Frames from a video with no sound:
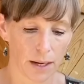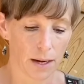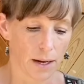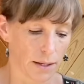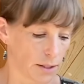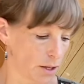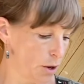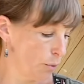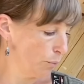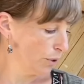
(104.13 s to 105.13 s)
So
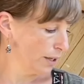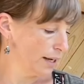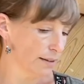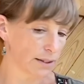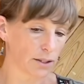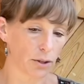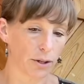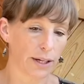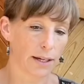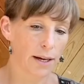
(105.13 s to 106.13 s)
we're gonna get
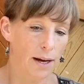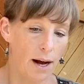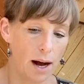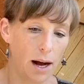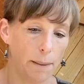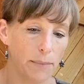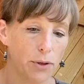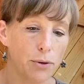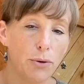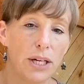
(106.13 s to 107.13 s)
started. Um,
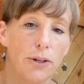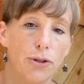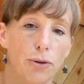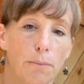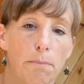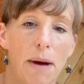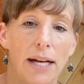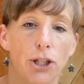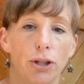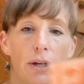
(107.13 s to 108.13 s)
you need to
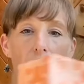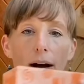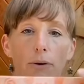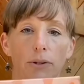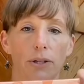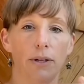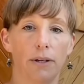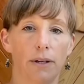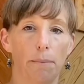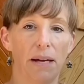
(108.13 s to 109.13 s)
measure out
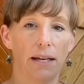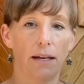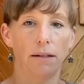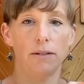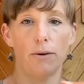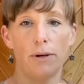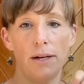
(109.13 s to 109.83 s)
the baking soda.